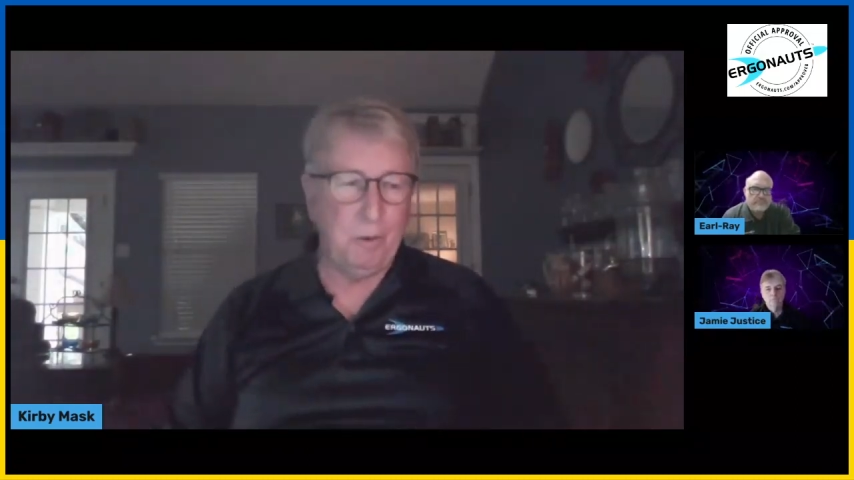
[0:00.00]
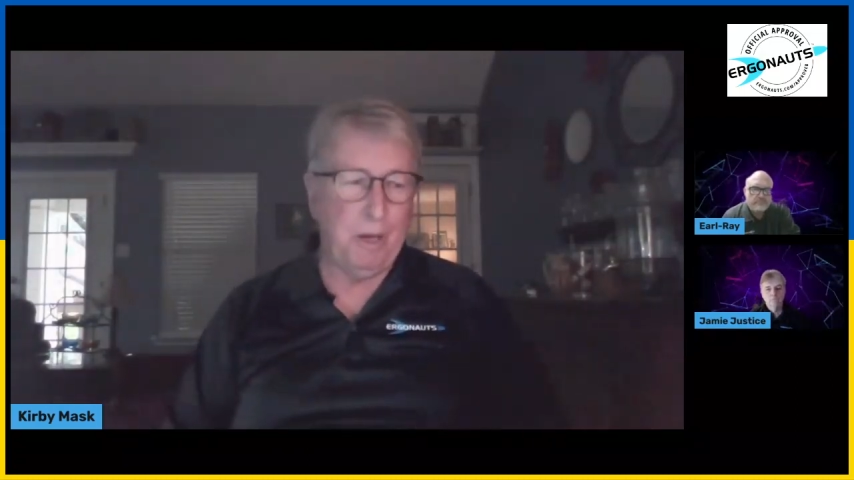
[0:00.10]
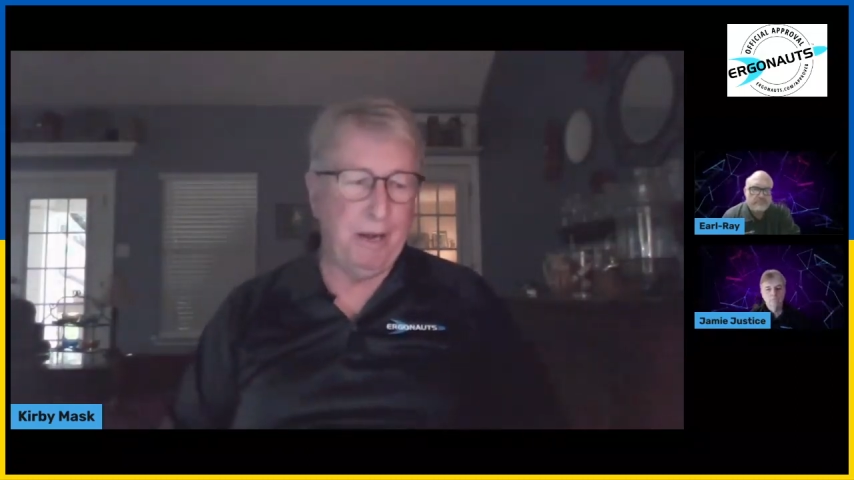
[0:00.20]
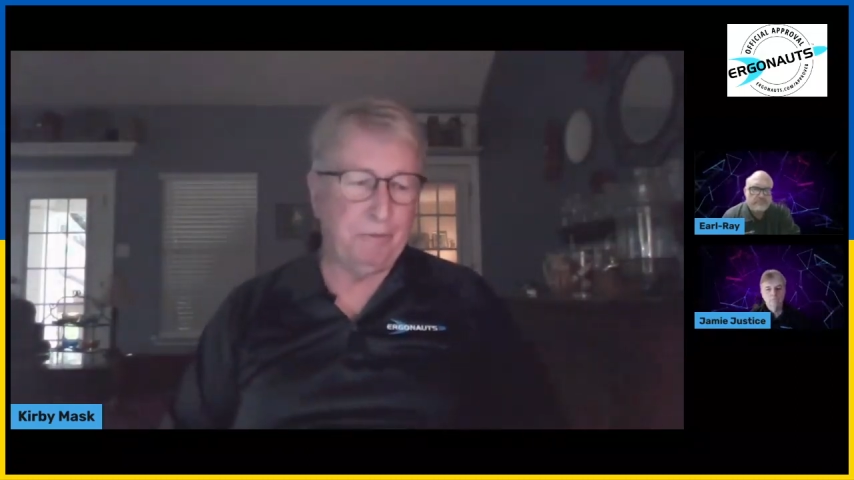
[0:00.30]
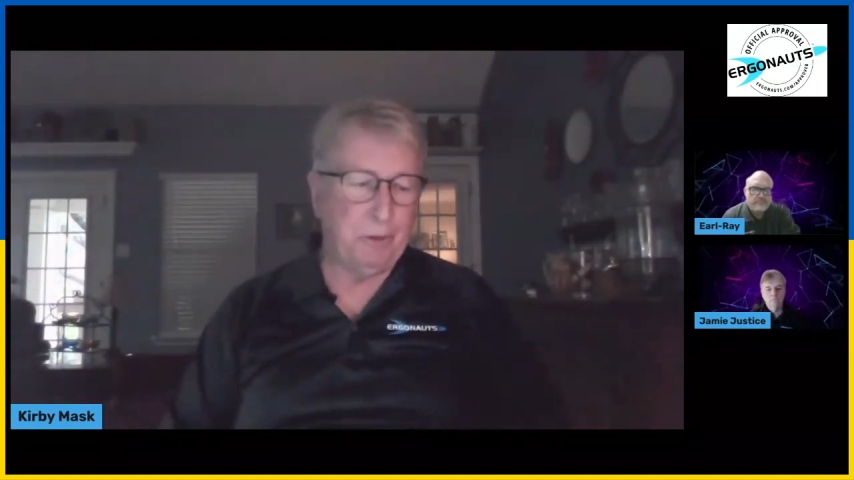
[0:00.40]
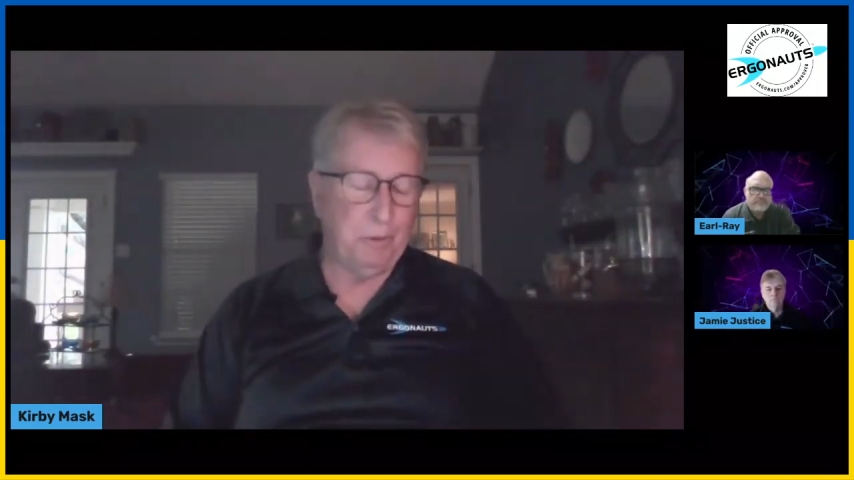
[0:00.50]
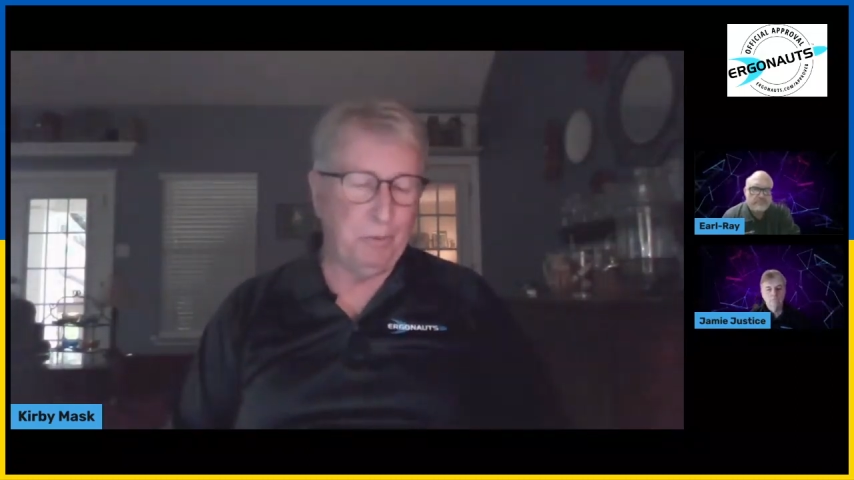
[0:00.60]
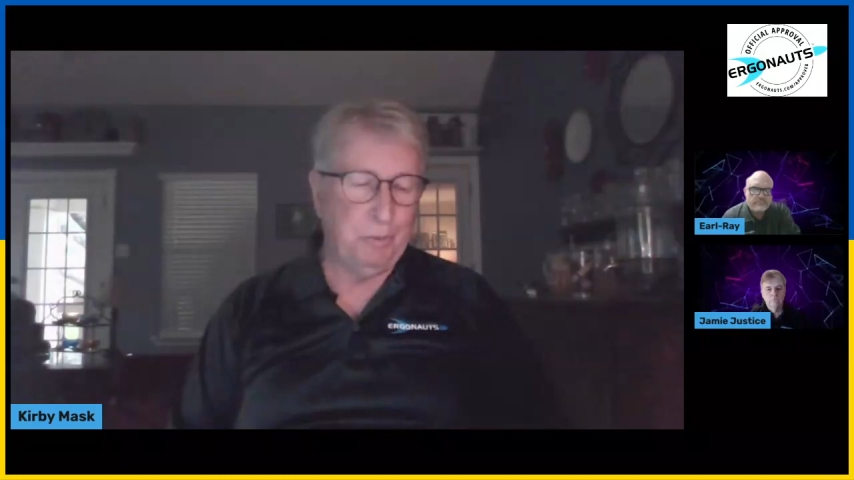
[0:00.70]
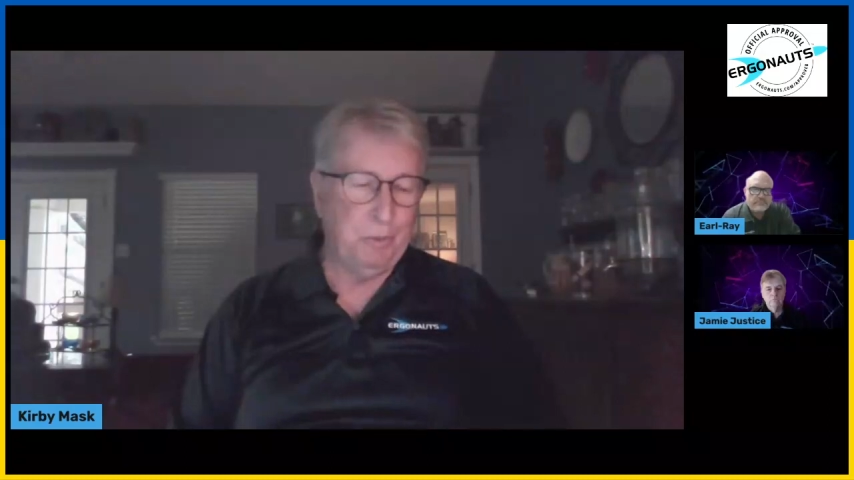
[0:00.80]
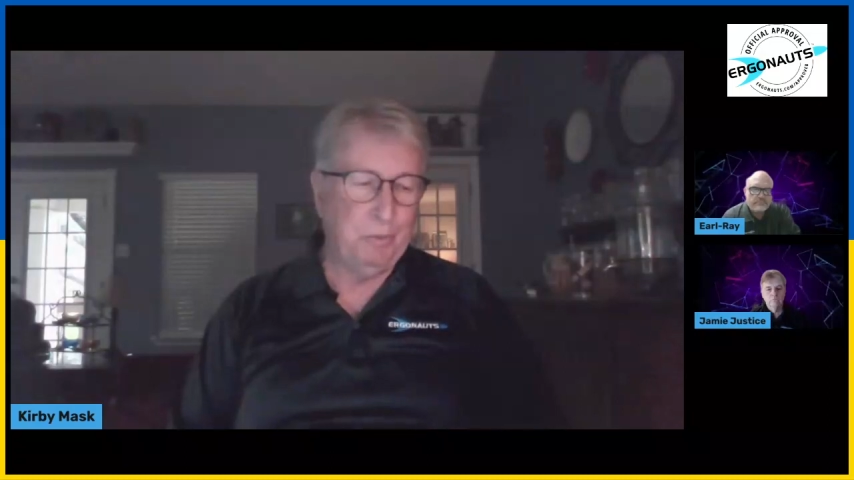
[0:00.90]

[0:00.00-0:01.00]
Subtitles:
you have to